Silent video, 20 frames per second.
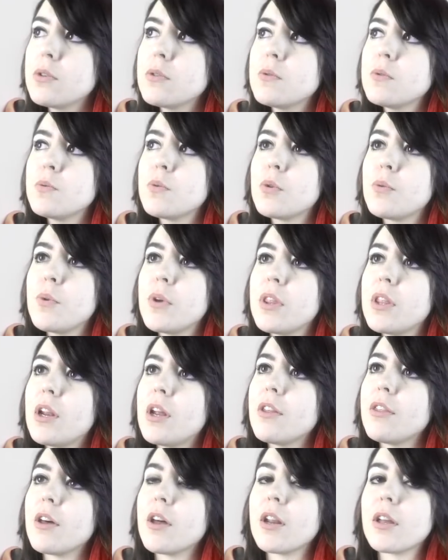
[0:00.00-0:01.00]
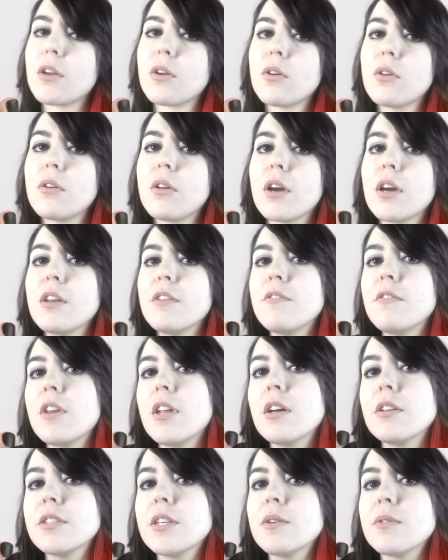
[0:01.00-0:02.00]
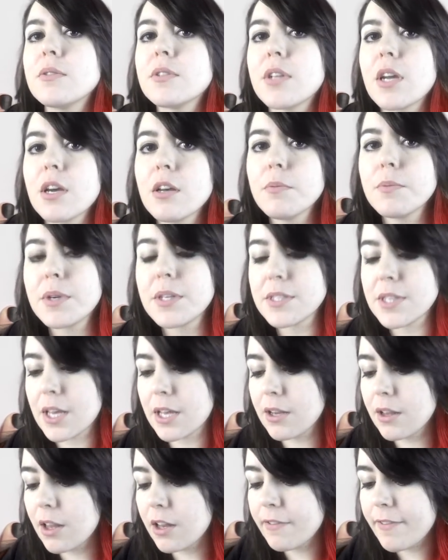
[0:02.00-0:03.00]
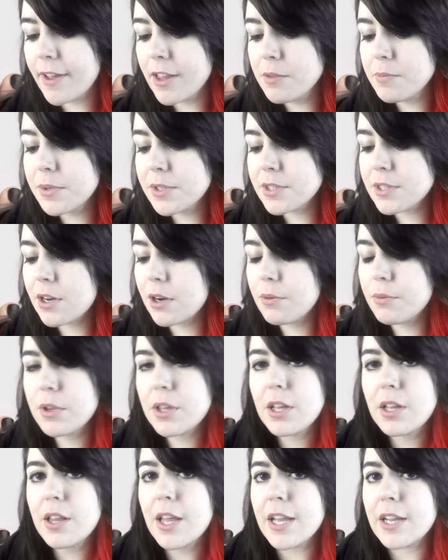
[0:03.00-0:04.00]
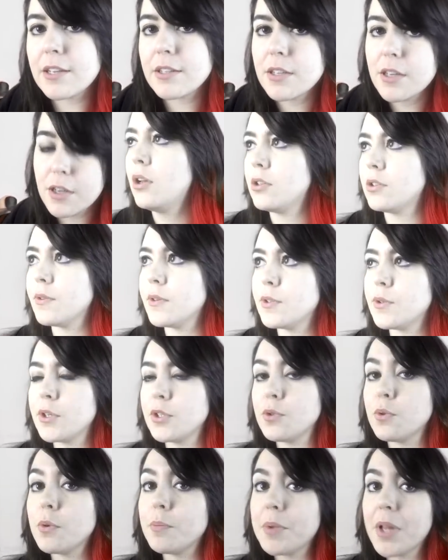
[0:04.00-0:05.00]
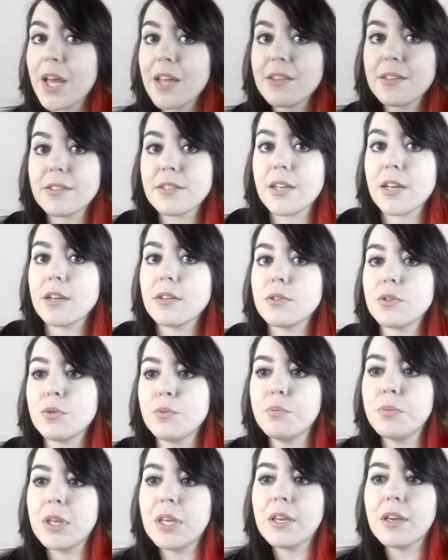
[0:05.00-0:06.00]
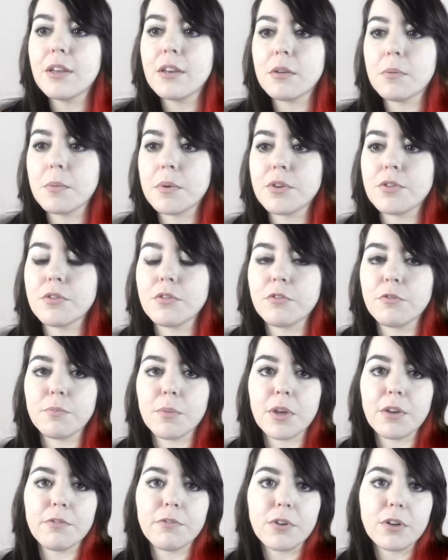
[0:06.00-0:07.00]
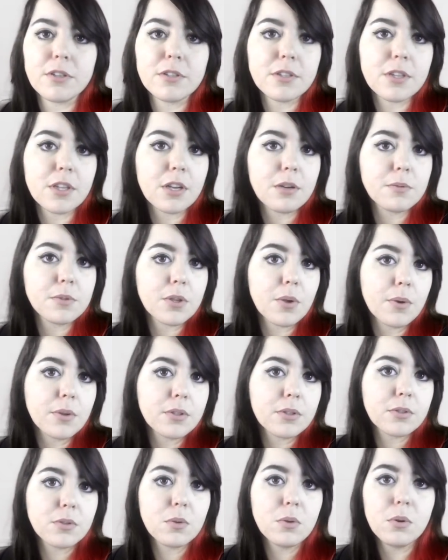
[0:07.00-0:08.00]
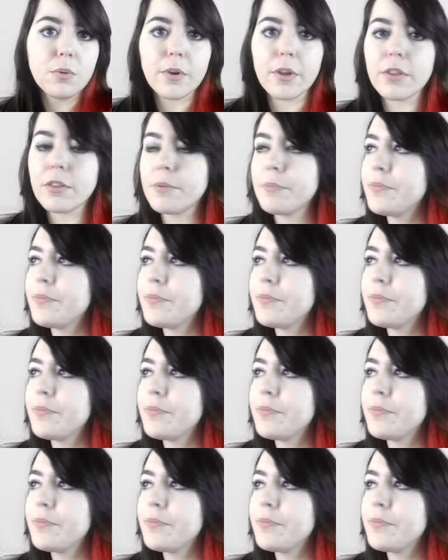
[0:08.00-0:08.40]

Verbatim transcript: this was one way that I thought I could kind of nail down a style because it had a lot of elements that I really liked. So I tried to apply this style to me and a bunch of my friends that I was going to school with.